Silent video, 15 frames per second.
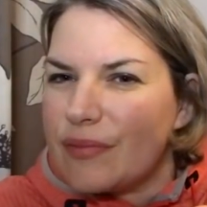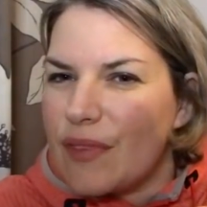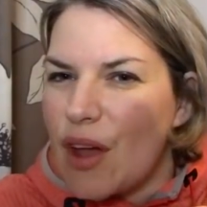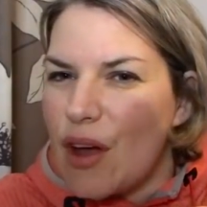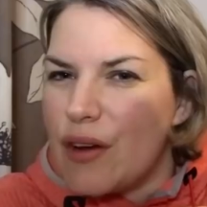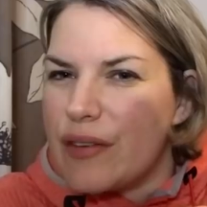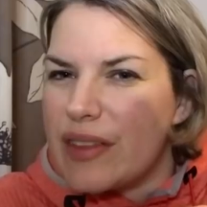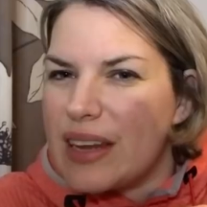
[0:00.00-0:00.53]

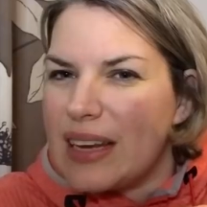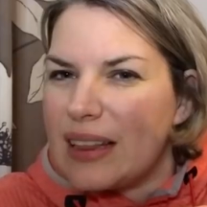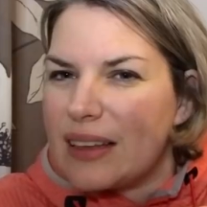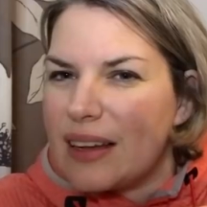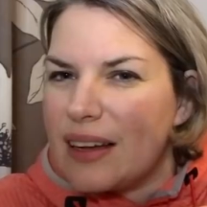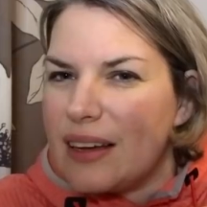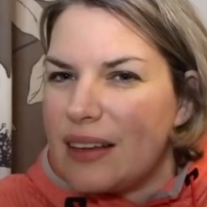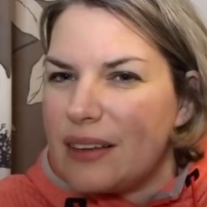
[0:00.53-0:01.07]
over the little
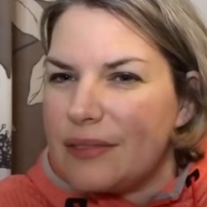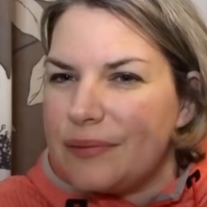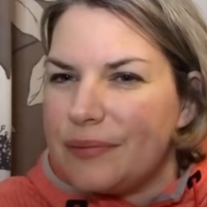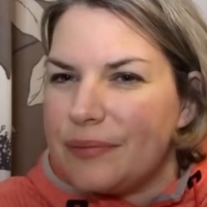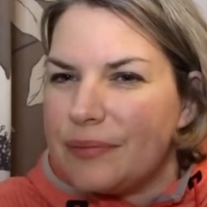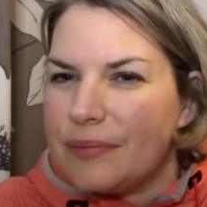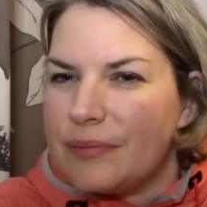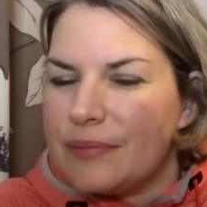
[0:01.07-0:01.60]
girl.
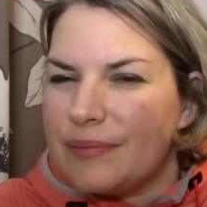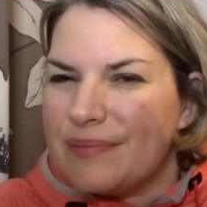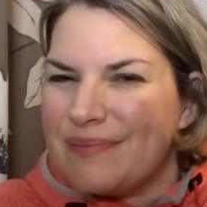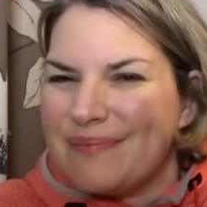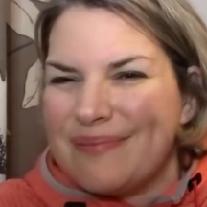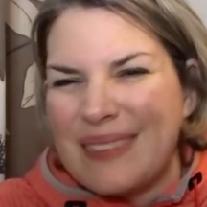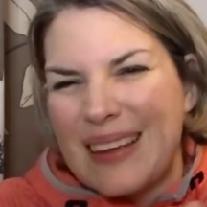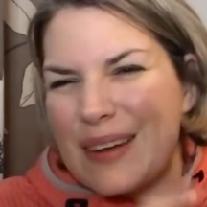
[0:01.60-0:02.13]

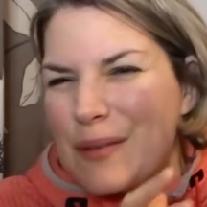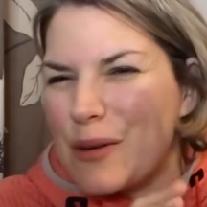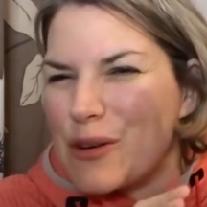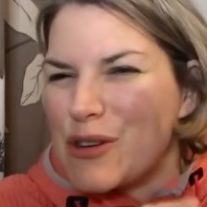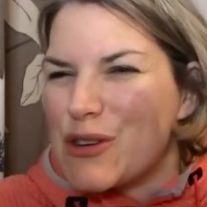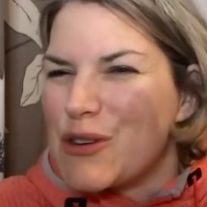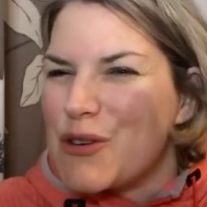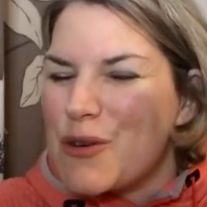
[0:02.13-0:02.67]
Not
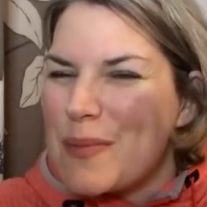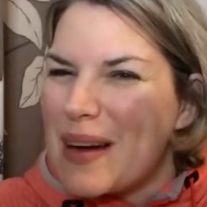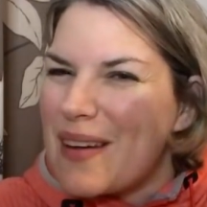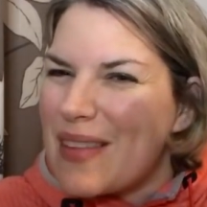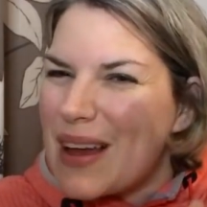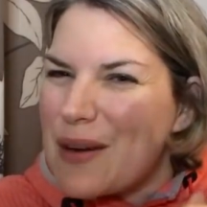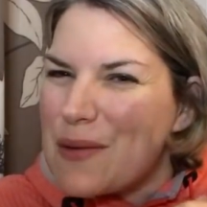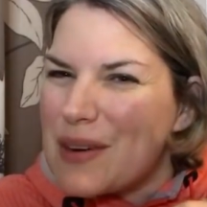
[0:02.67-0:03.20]
sure about
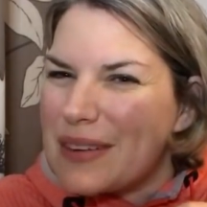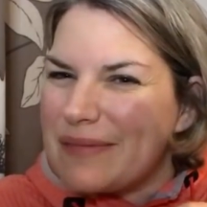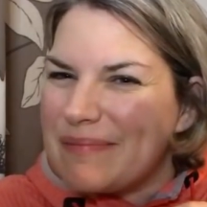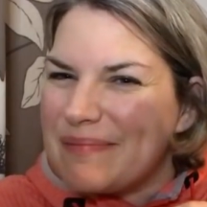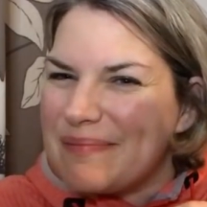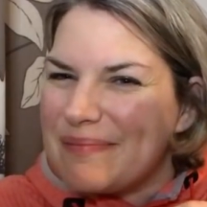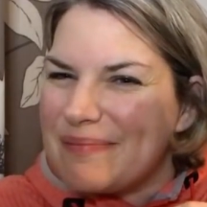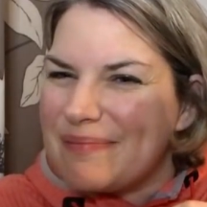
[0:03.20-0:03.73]
that one.
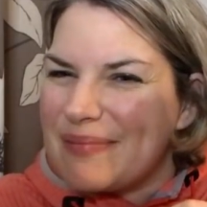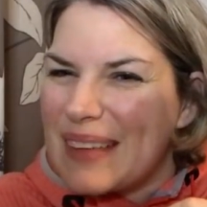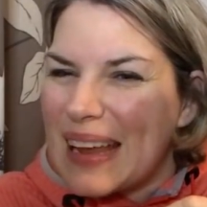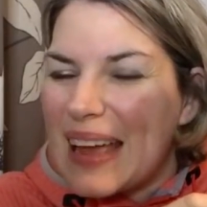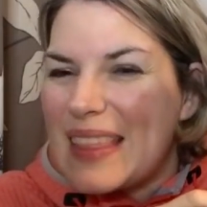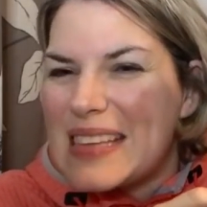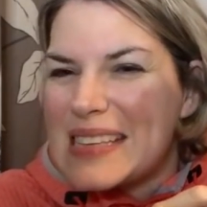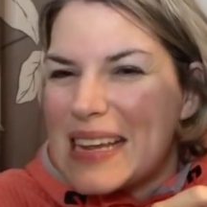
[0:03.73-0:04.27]
I
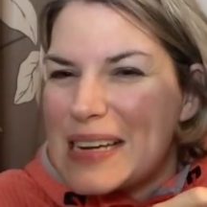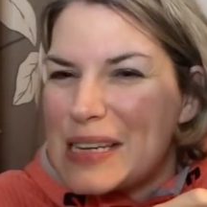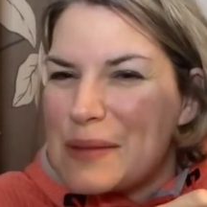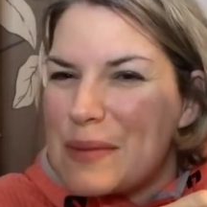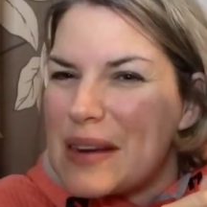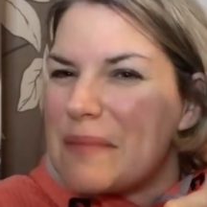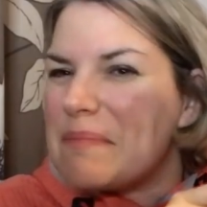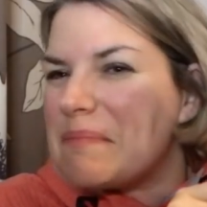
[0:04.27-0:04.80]
get the
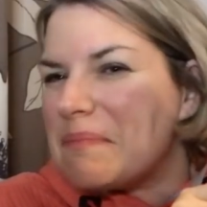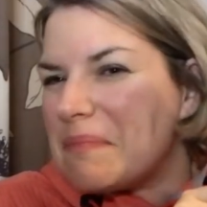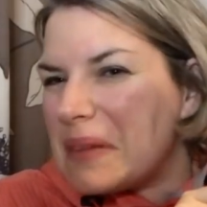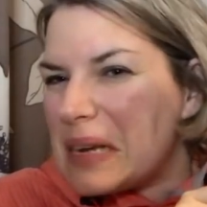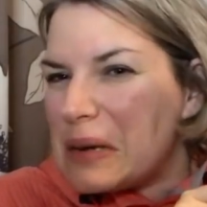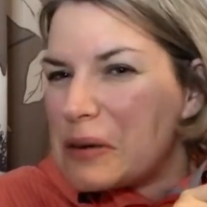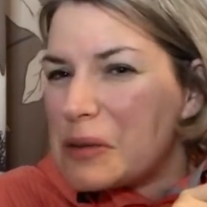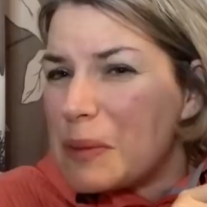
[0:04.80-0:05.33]
sentiment, but it
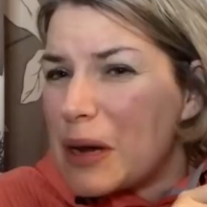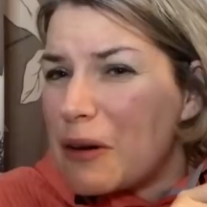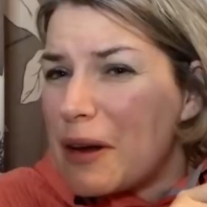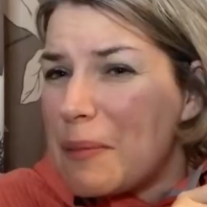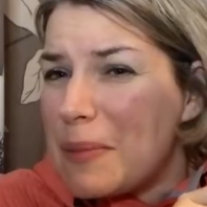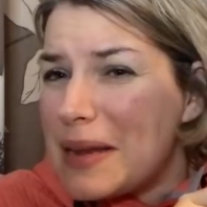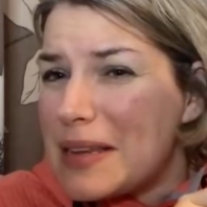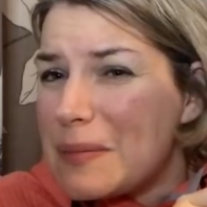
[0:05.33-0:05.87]
looks a bit
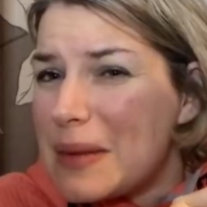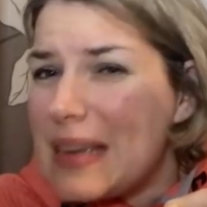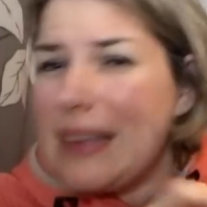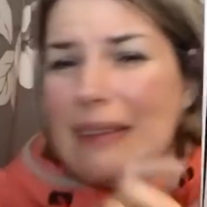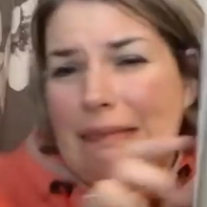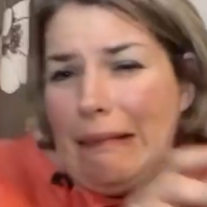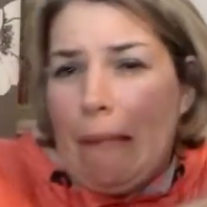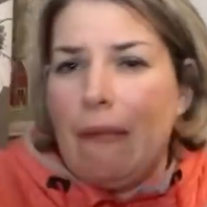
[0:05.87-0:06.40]
creepy to me.
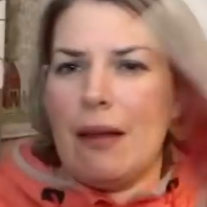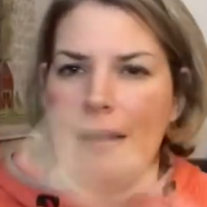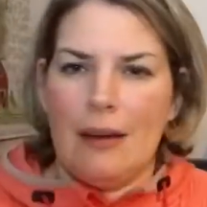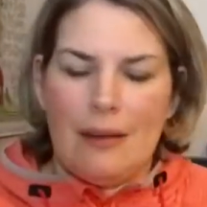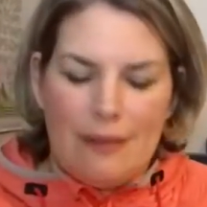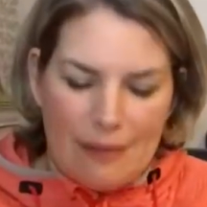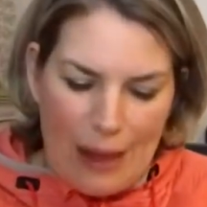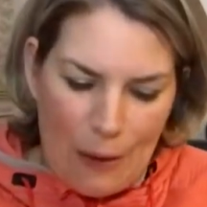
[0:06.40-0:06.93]

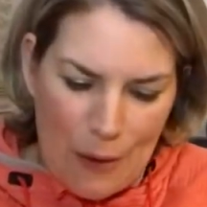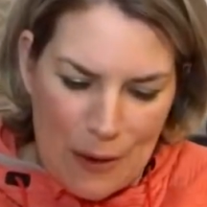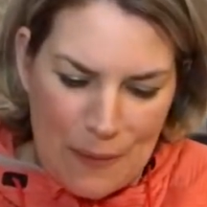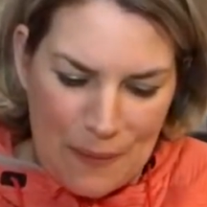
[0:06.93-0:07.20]
That one.